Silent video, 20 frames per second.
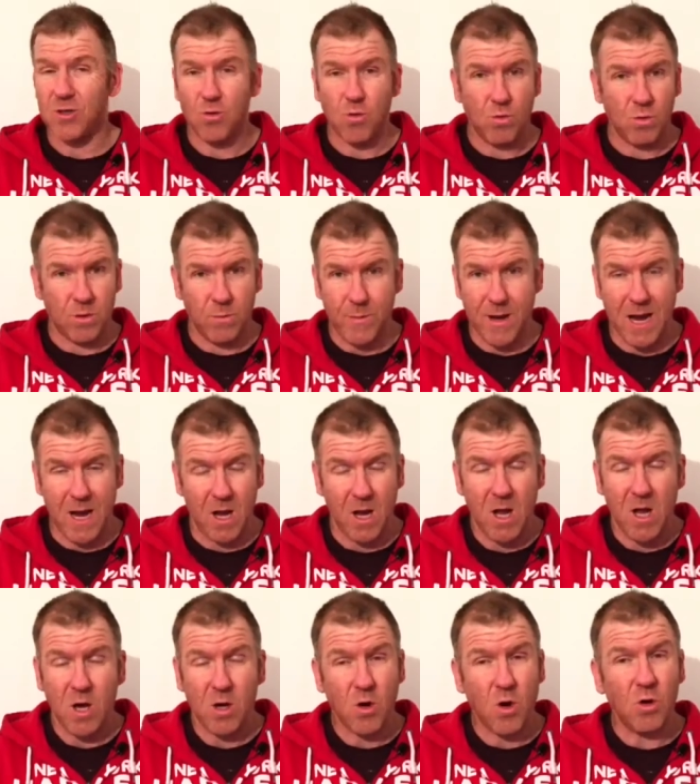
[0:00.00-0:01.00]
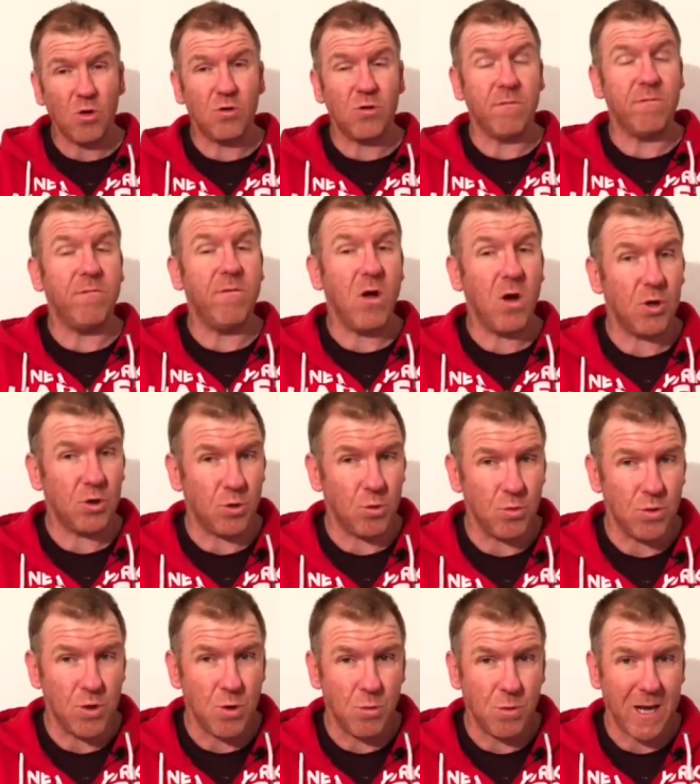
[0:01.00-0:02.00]
talked about
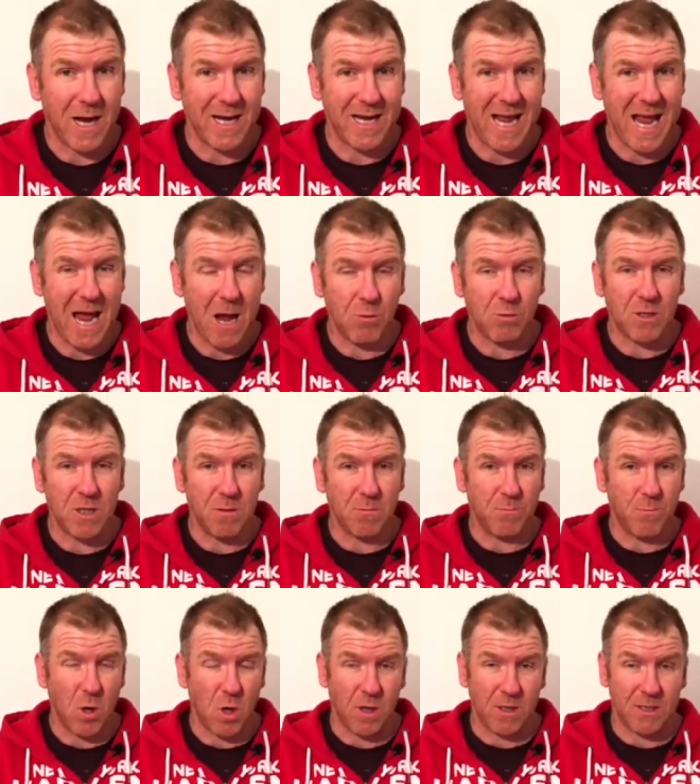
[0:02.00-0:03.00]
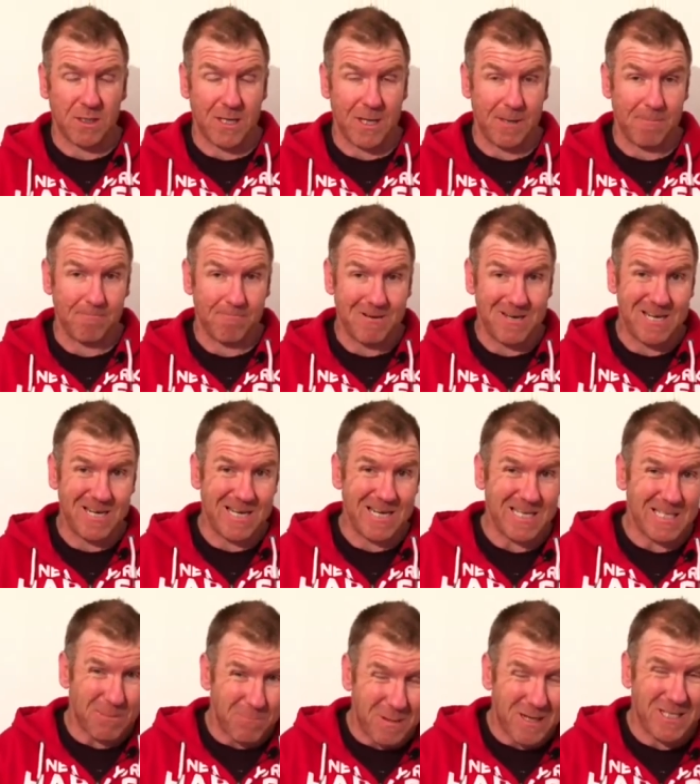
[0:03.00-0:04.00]
controversial UK housing policy,
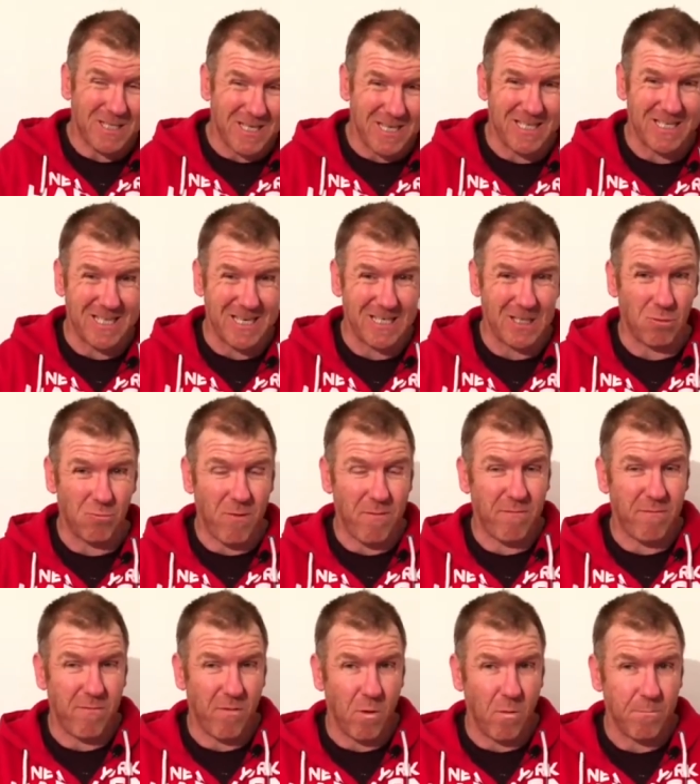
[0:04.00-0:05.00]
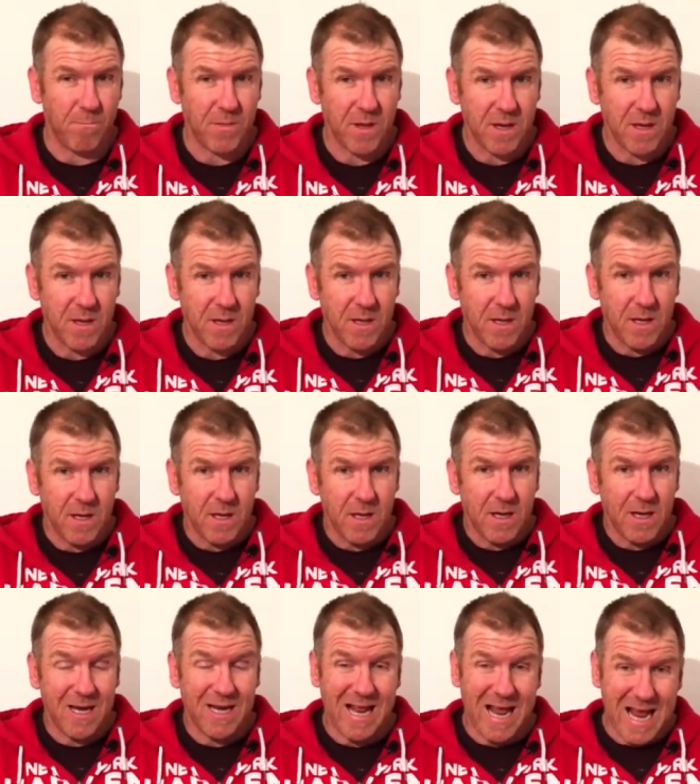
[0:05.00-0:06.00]
especially since Grenfell.
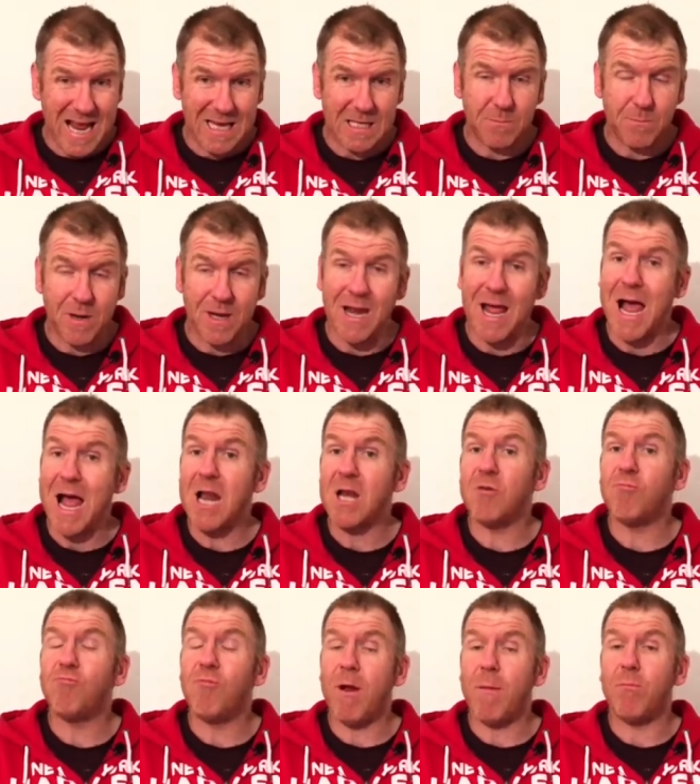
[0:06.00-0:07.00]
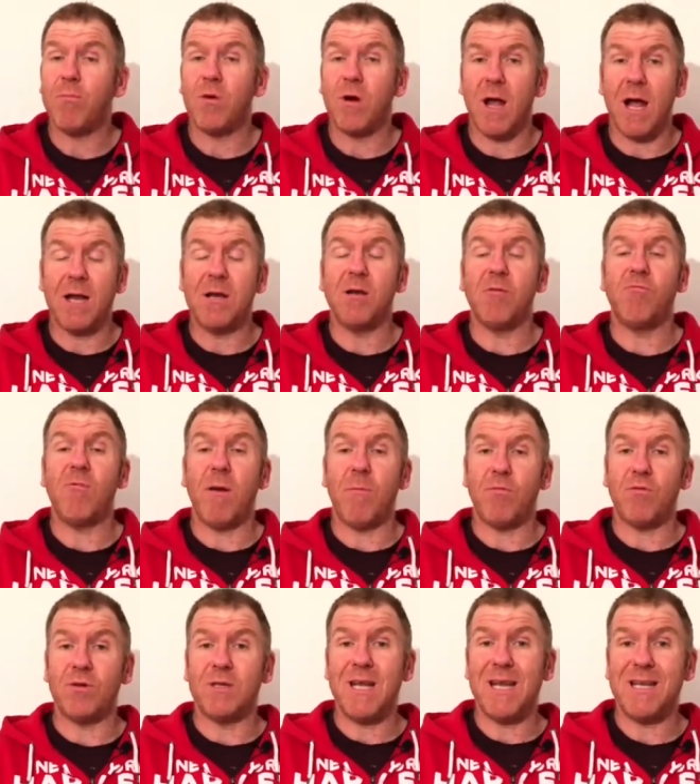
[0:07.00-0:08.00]
It has been
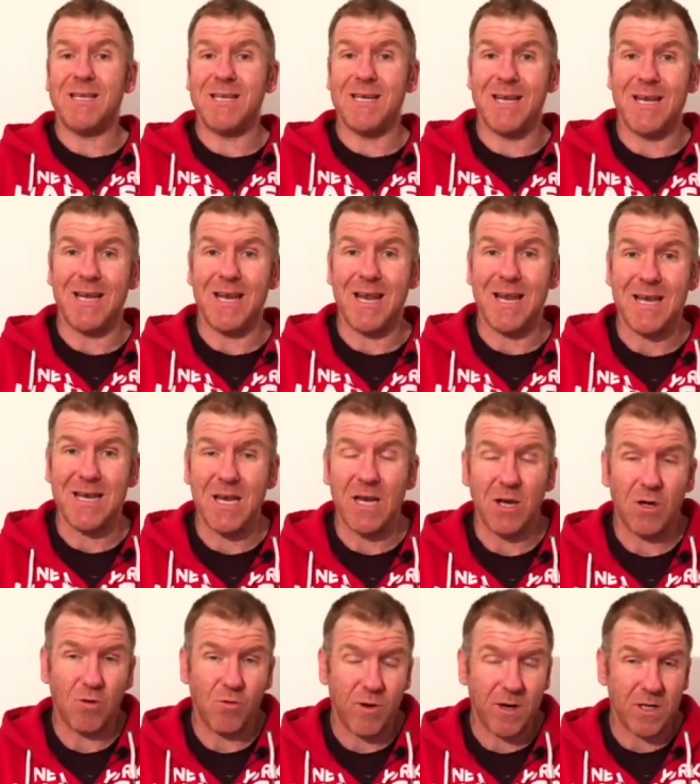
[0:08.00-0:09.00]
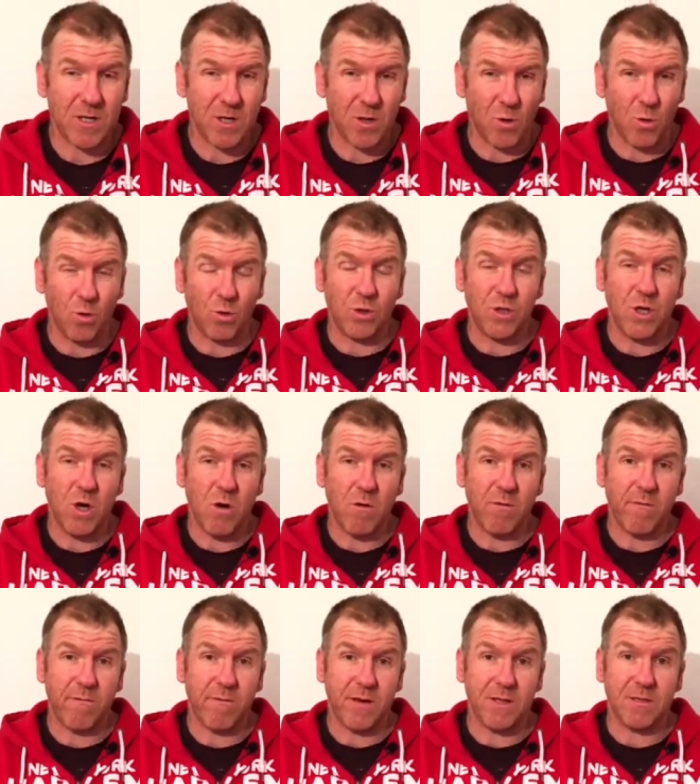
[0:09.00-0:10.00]
underrepresented in critical
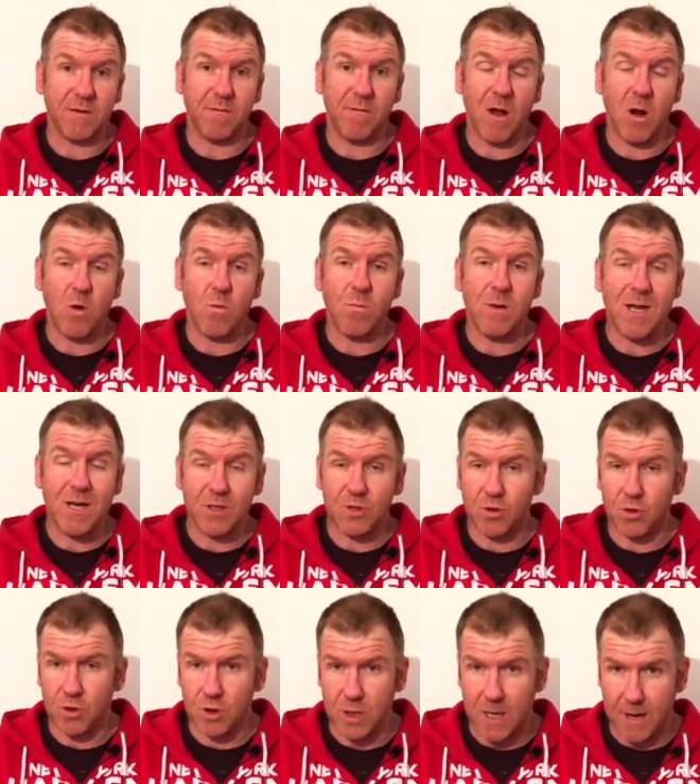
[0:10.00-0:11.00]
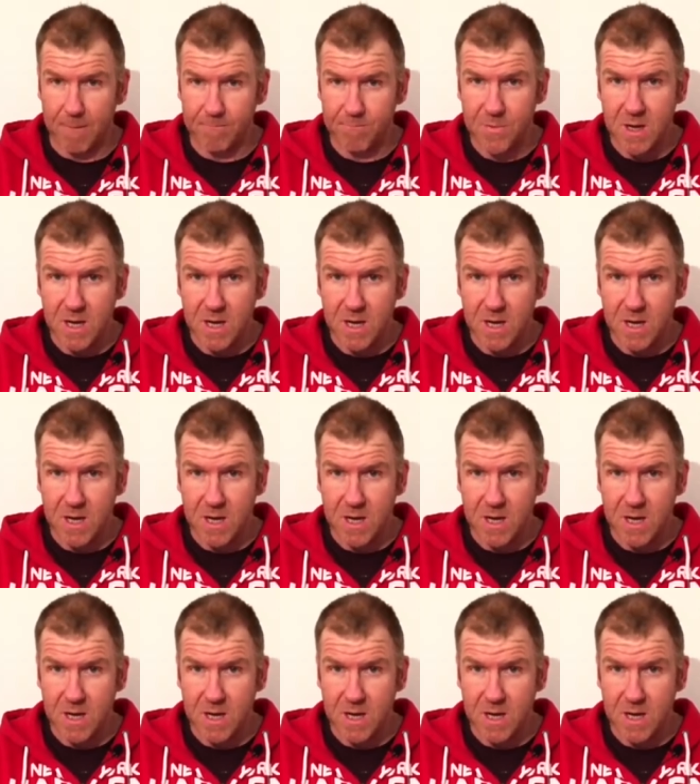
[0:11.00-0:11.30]
geographies of home literature.